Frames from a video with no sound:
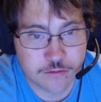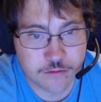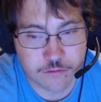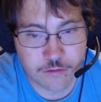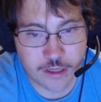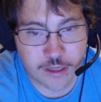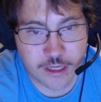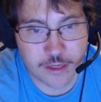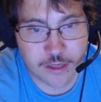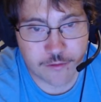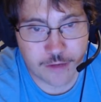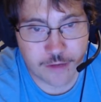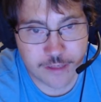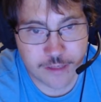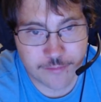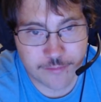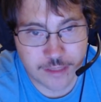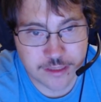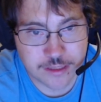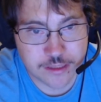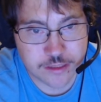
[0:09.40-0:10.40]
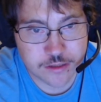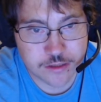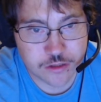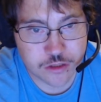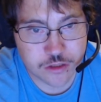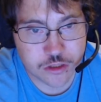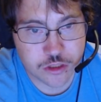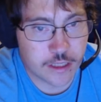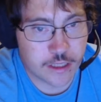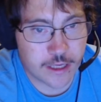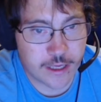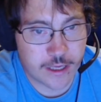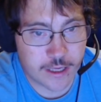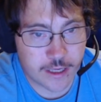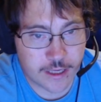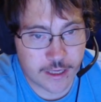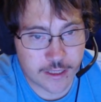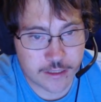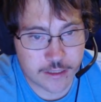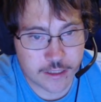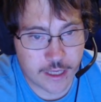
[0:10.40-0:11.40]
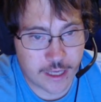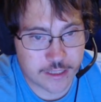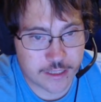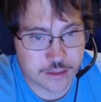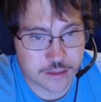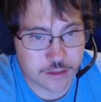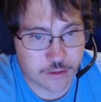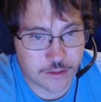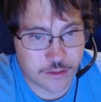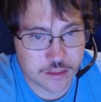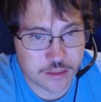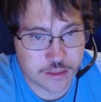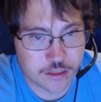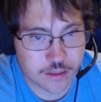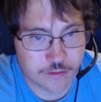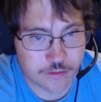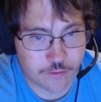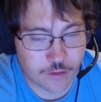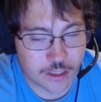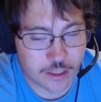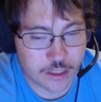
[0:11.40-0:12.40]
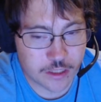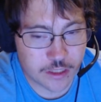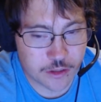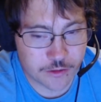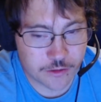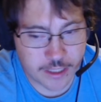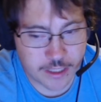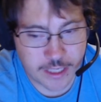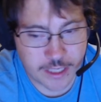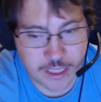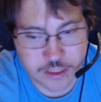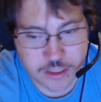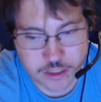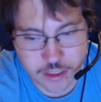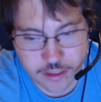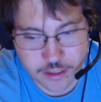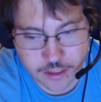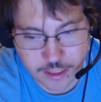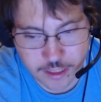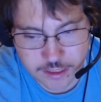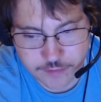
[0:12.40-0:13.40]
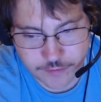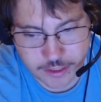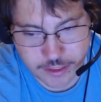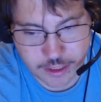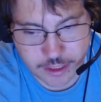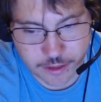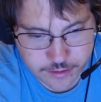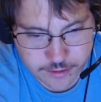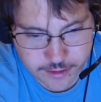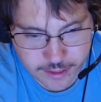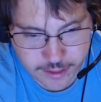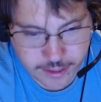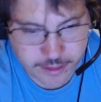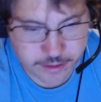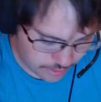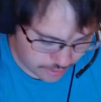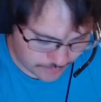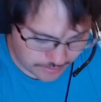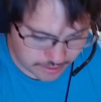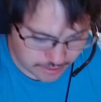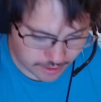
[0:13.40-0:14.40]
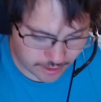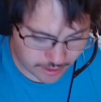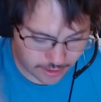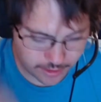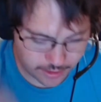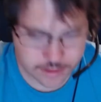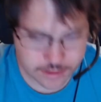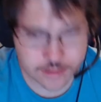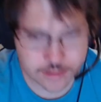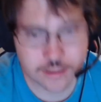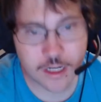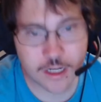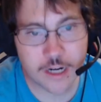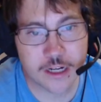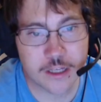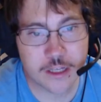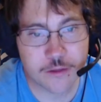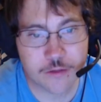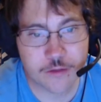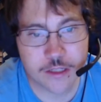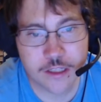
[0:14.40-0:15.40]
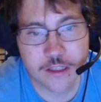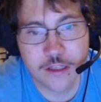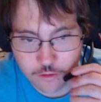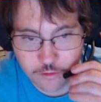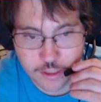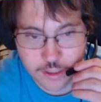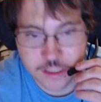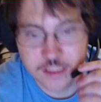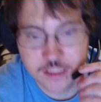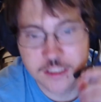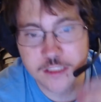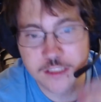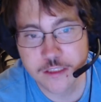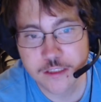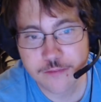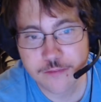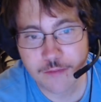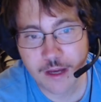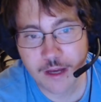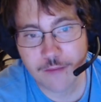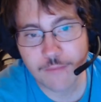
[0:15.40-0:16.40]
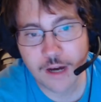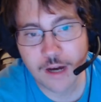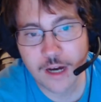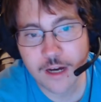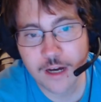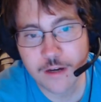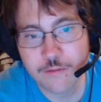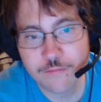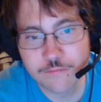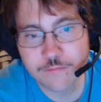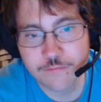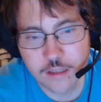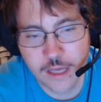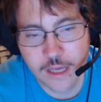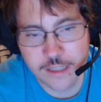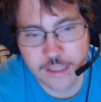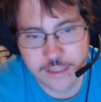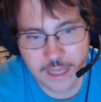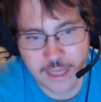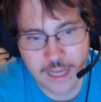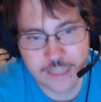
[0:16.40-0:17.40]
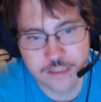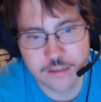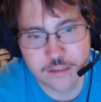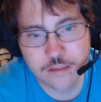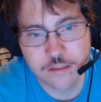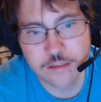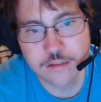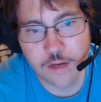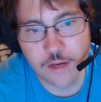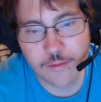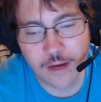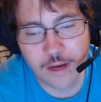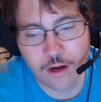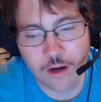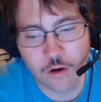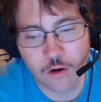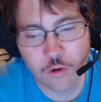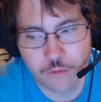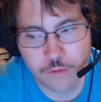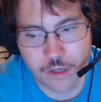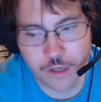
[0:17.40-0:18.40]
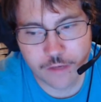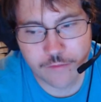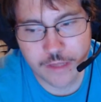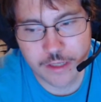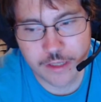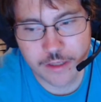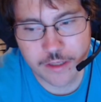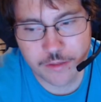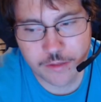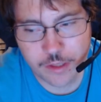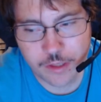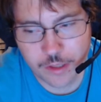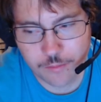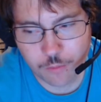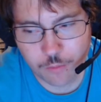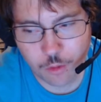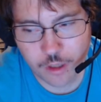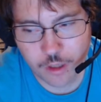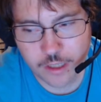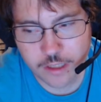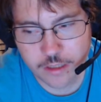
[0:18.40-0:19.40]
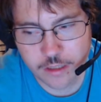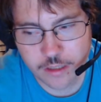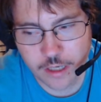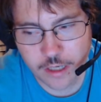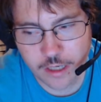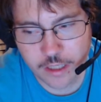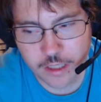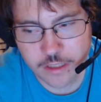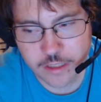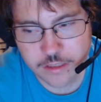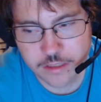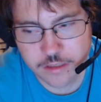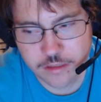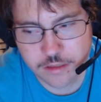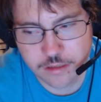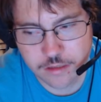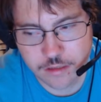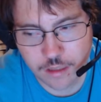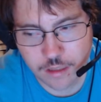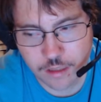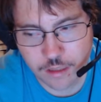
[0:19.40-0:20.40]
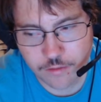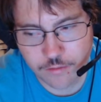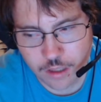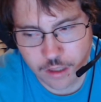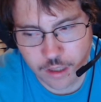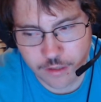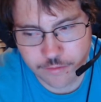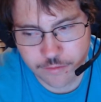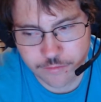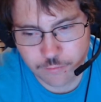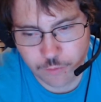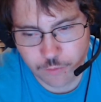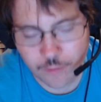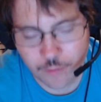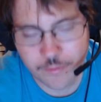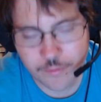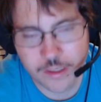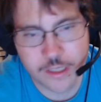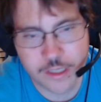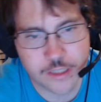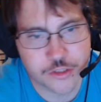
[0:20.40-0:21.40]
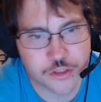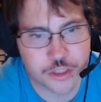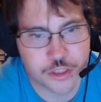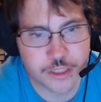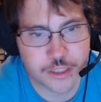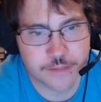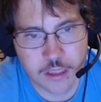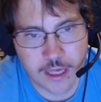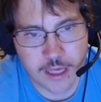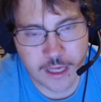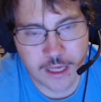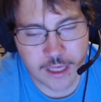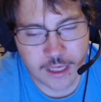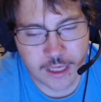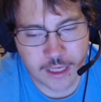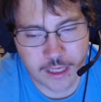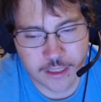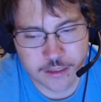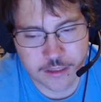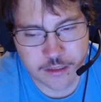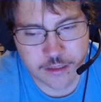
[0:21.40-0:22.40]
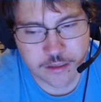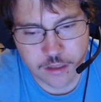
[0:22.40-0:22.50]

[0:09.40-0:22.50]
write a message and ask a question of what you'll like answered in the next video. Today, we'll be starting with questions my mom has asked about one of the important areas of Roman history. And